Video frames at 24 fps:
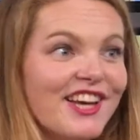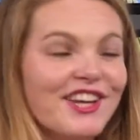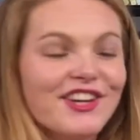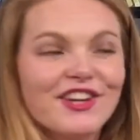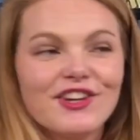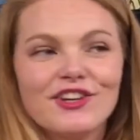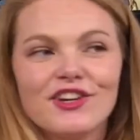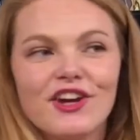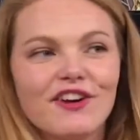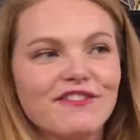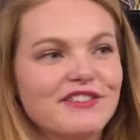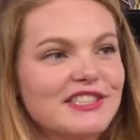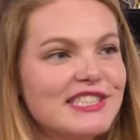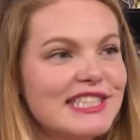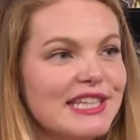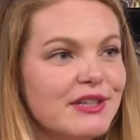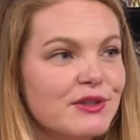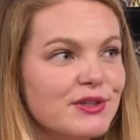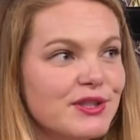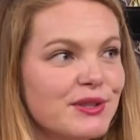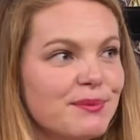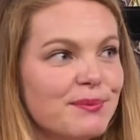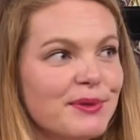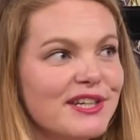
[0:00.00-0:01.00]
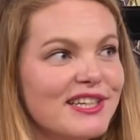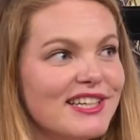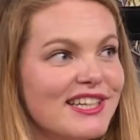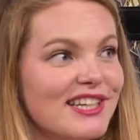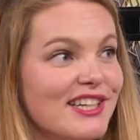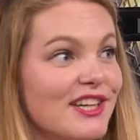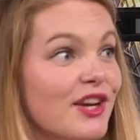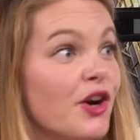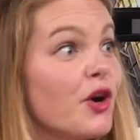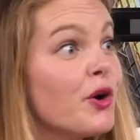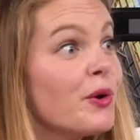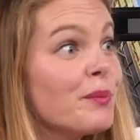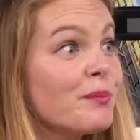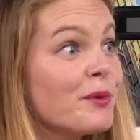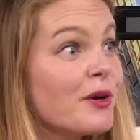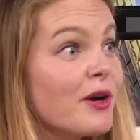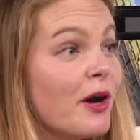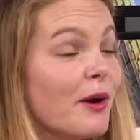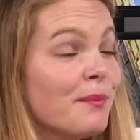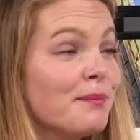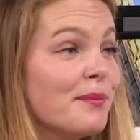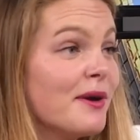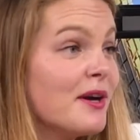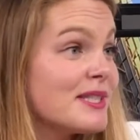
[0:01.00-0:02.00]
You can obviously also put it in a home
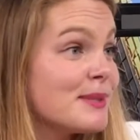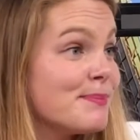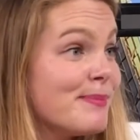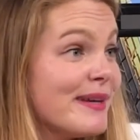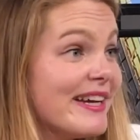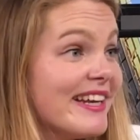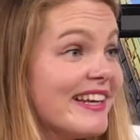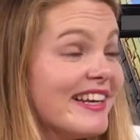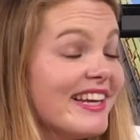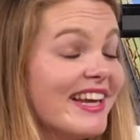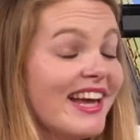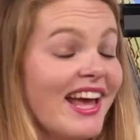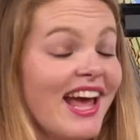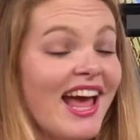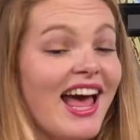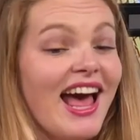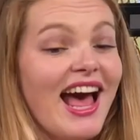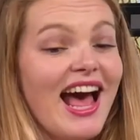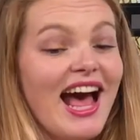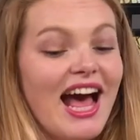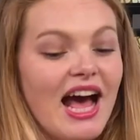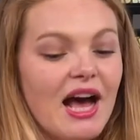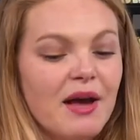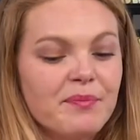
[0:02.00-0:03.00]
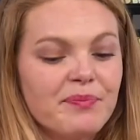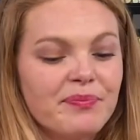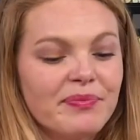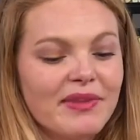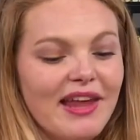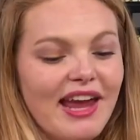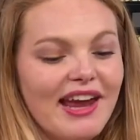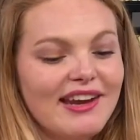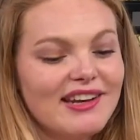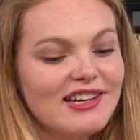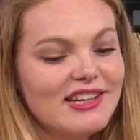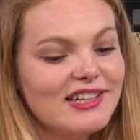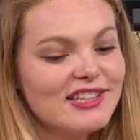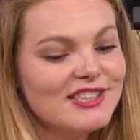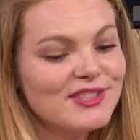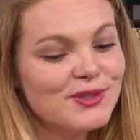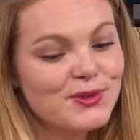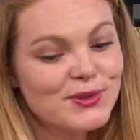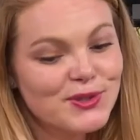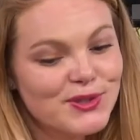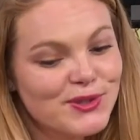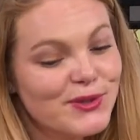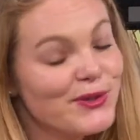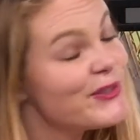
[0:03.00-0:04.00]
compost bin, and it is
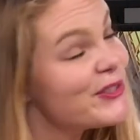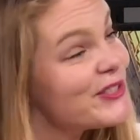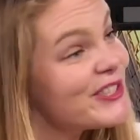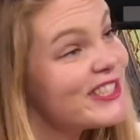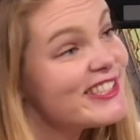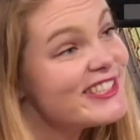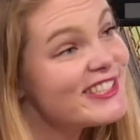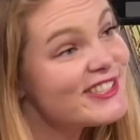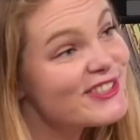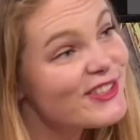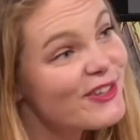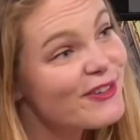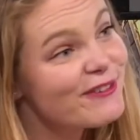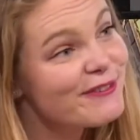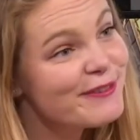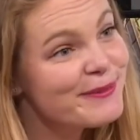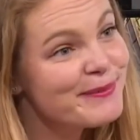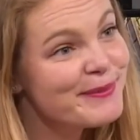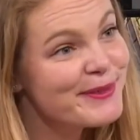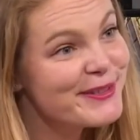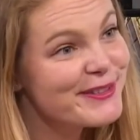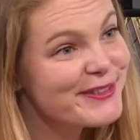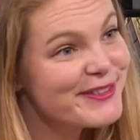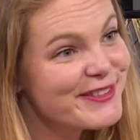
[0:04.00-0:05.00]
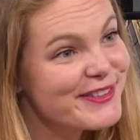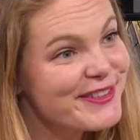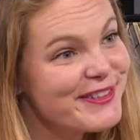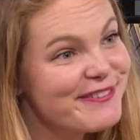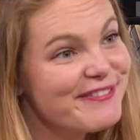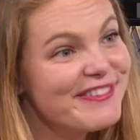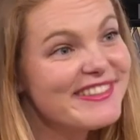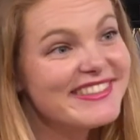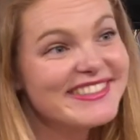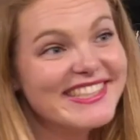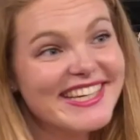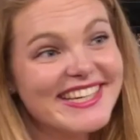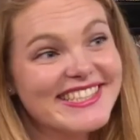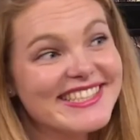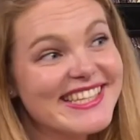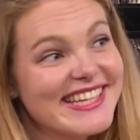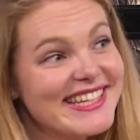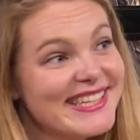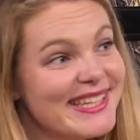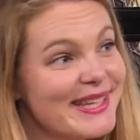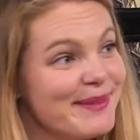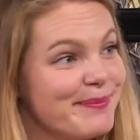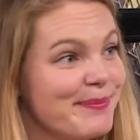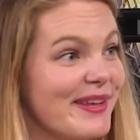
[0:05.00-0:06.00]
also ocean dissolvable. So if it does end
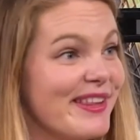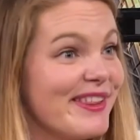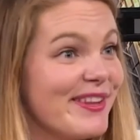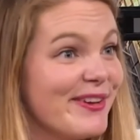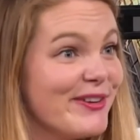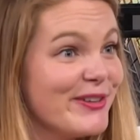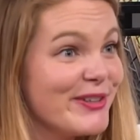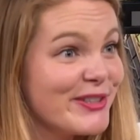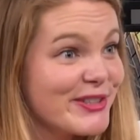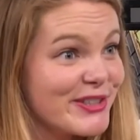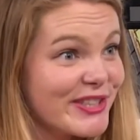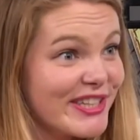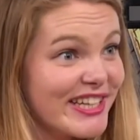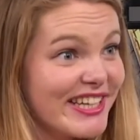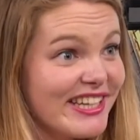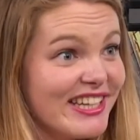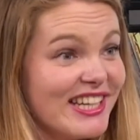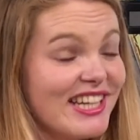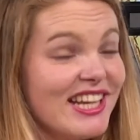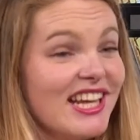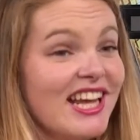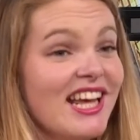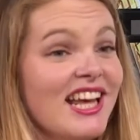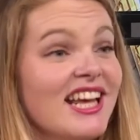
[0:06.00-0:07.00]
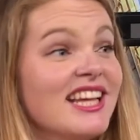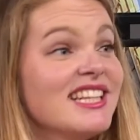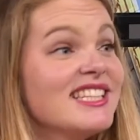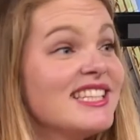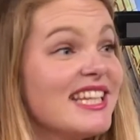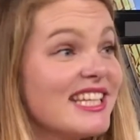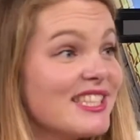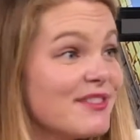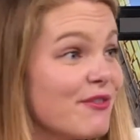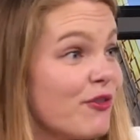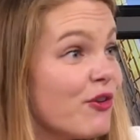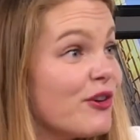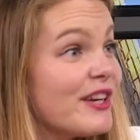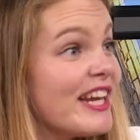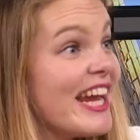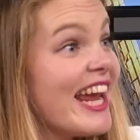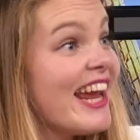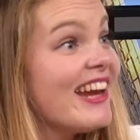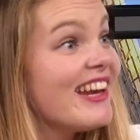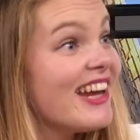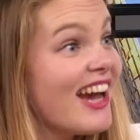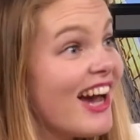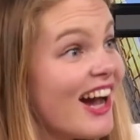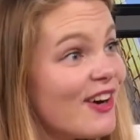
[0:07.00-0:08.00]
up in the ocean, it takes 48
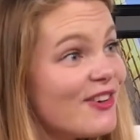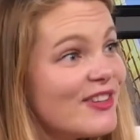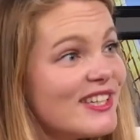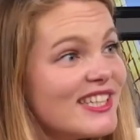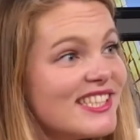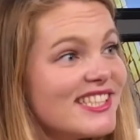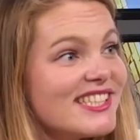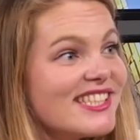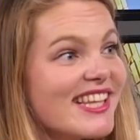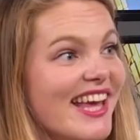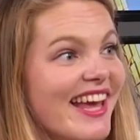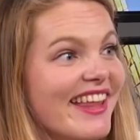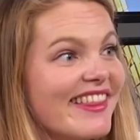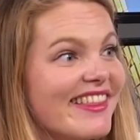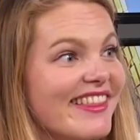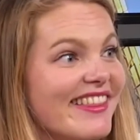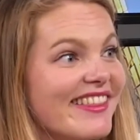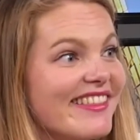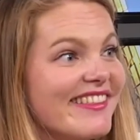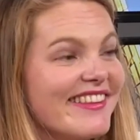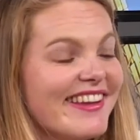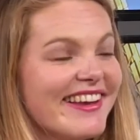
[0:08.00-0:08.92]
hours, and